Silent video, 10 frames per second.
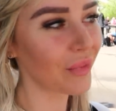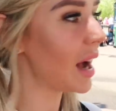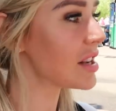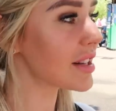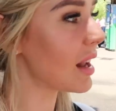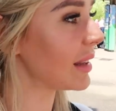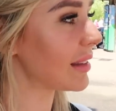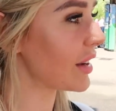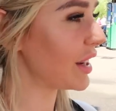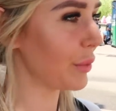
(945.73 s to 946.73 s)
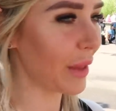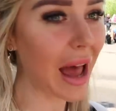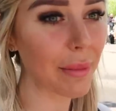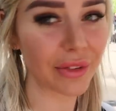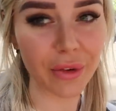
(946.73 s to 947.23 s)
I just like soaking in all the
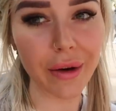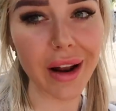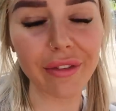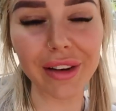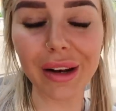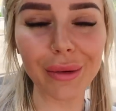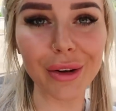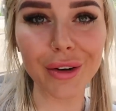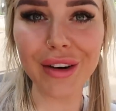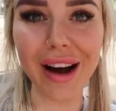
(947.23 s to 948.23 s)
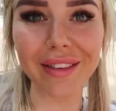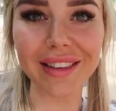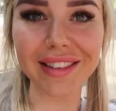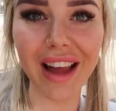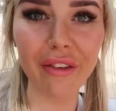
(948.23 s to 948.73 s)
atmosphere and having a little look around
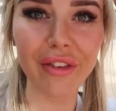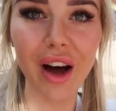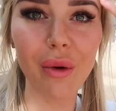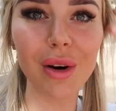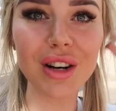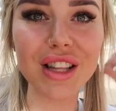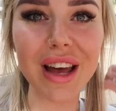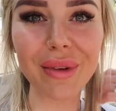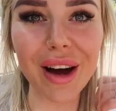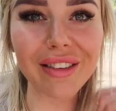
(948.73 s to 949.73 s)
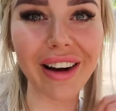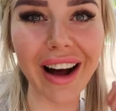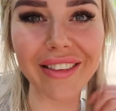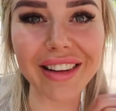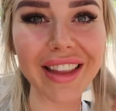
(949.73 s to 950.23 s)
and stuff, and I'll watch them go
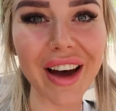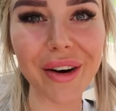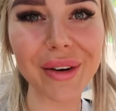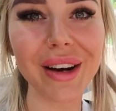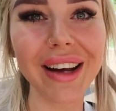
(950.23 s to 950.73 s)
round and they'll